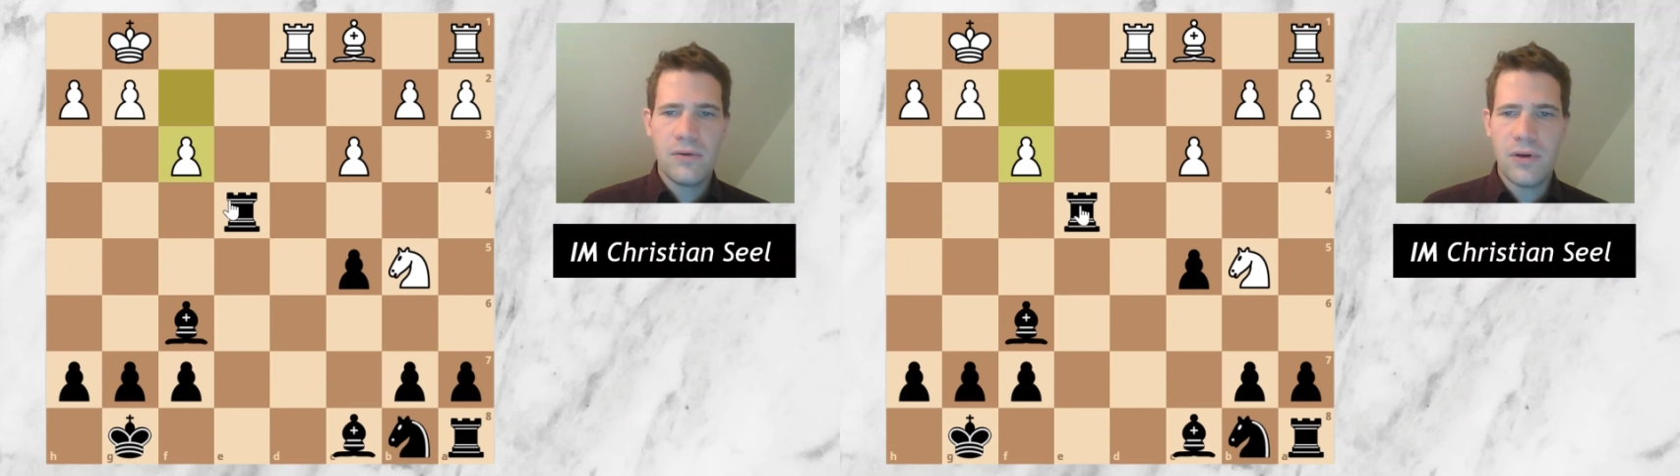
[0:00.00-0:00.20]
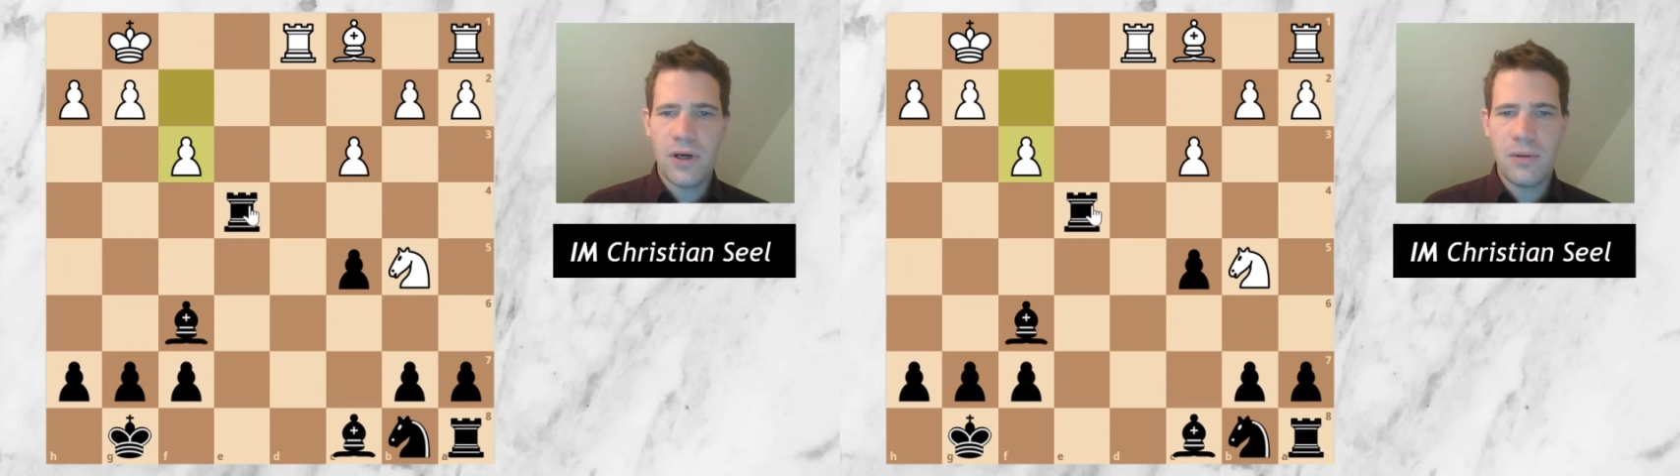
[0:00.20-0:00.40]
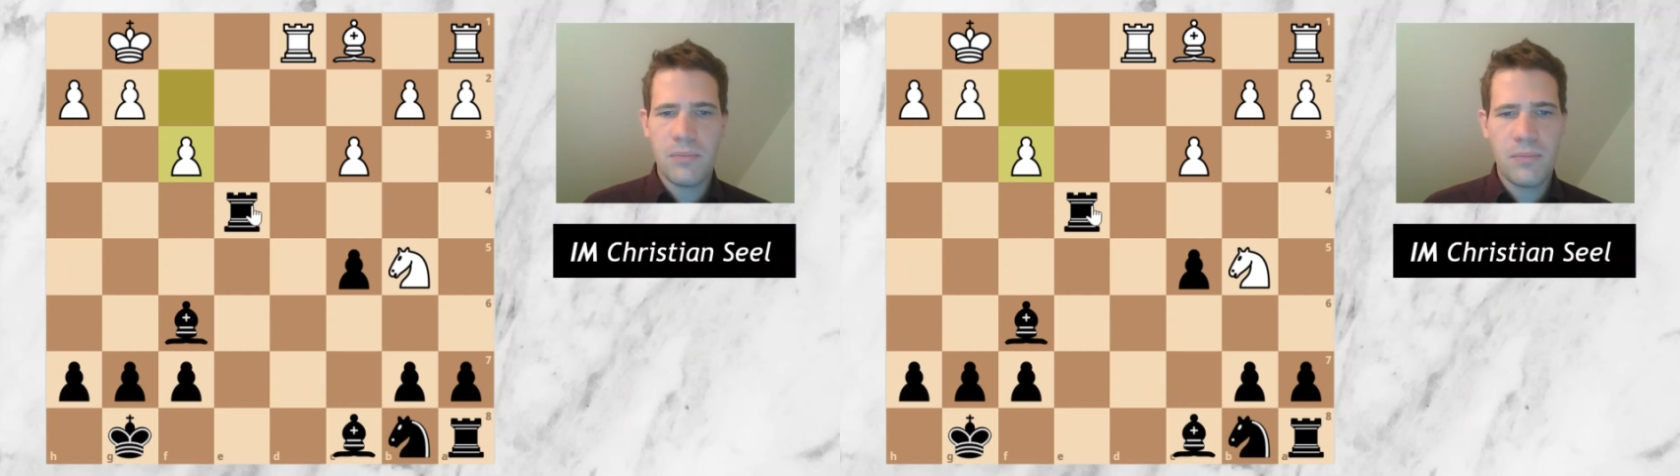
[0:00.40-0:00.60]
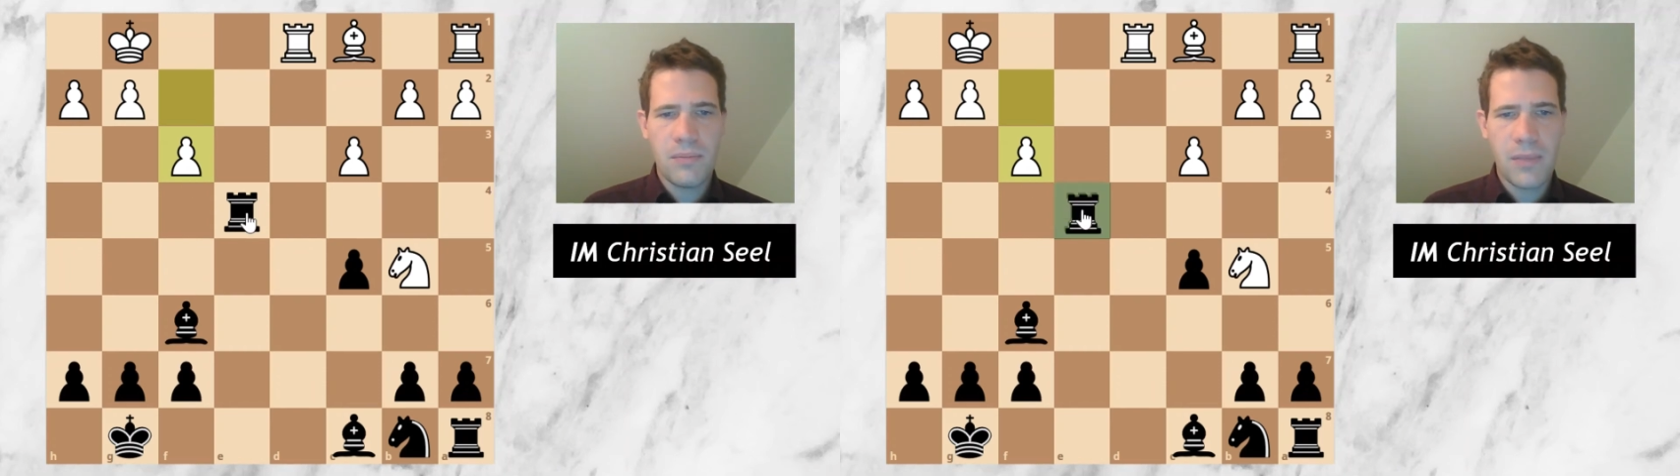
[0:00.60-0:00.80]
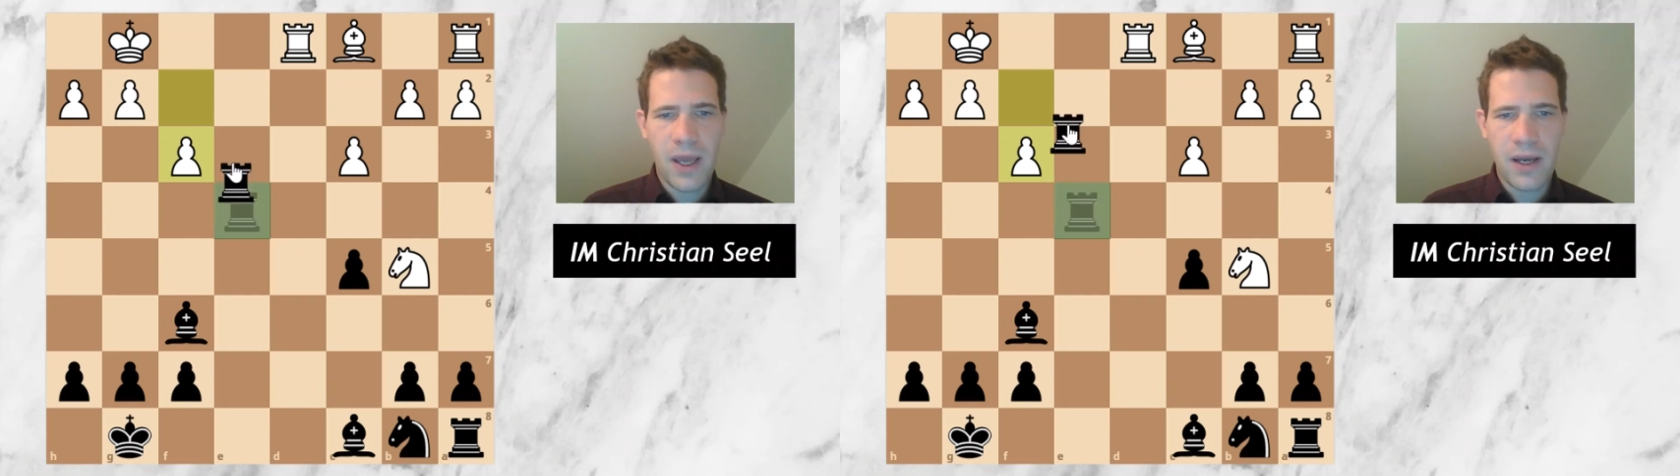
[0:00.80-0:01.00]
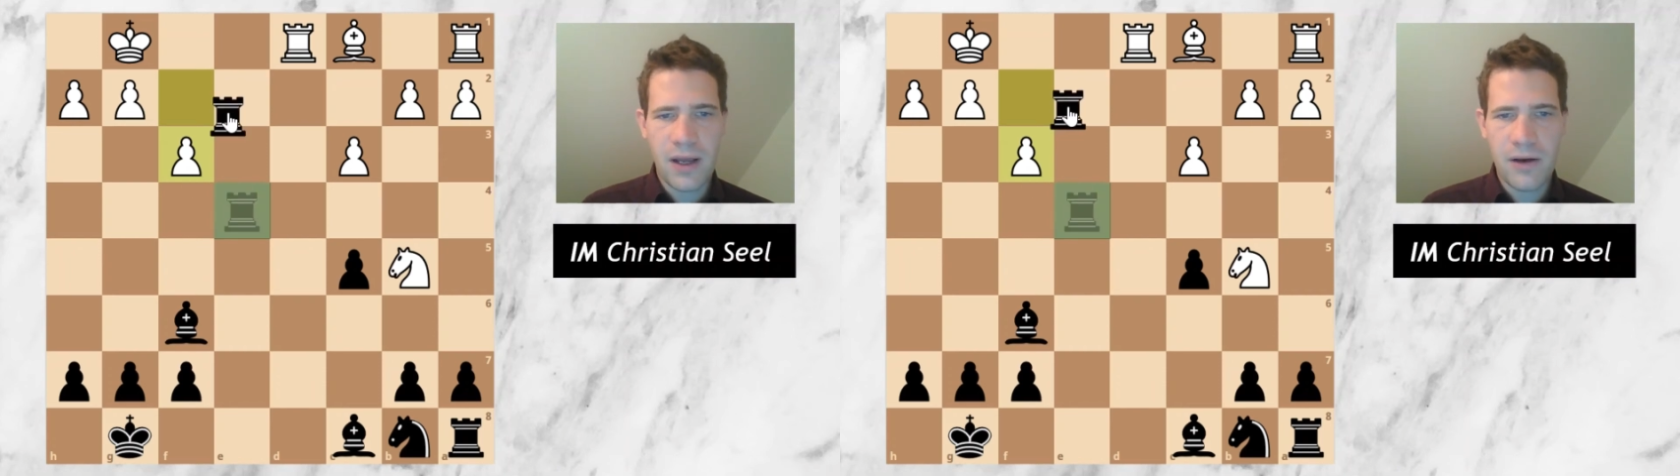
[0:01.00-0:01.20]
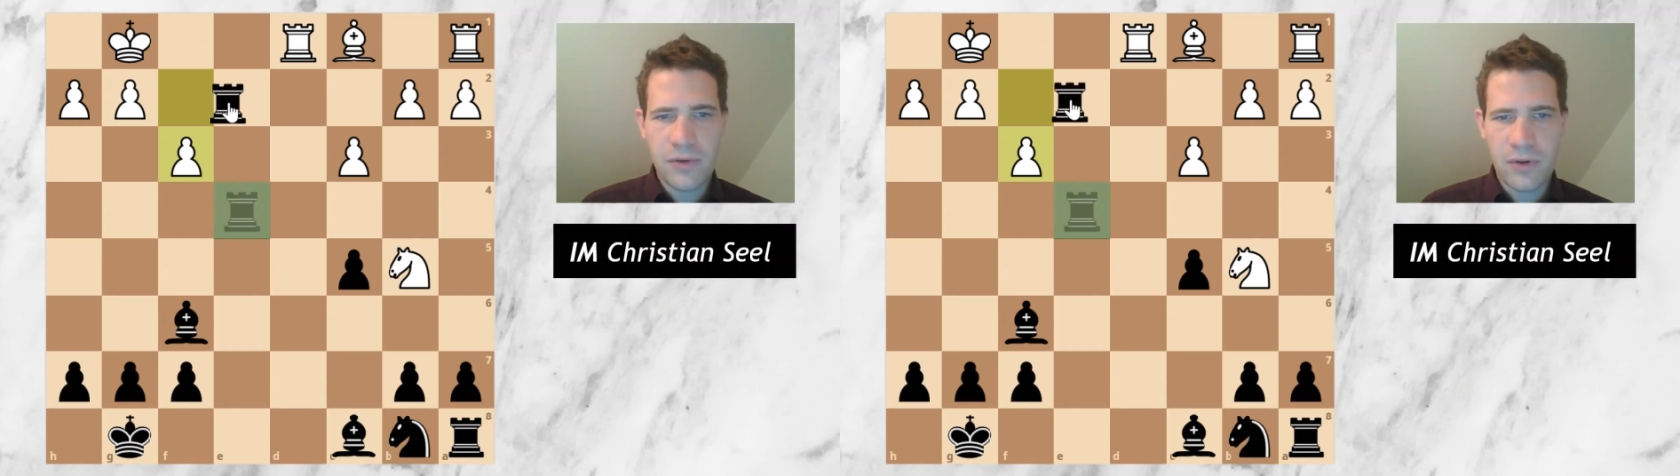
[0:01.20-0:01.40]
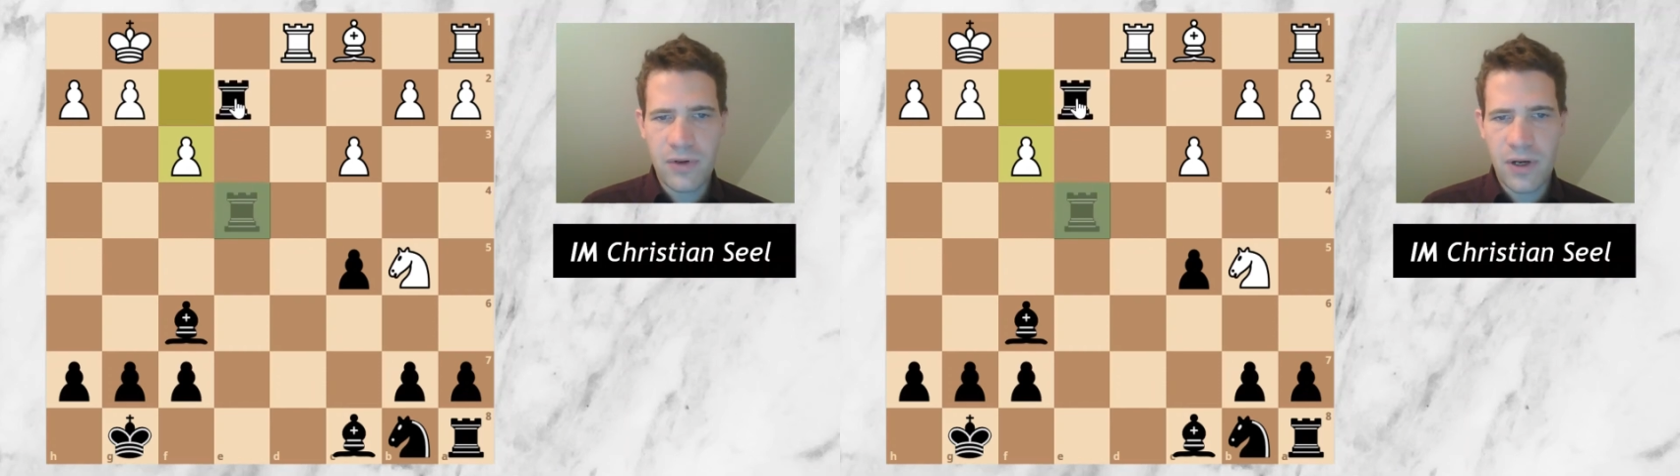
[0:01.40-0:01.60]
And after,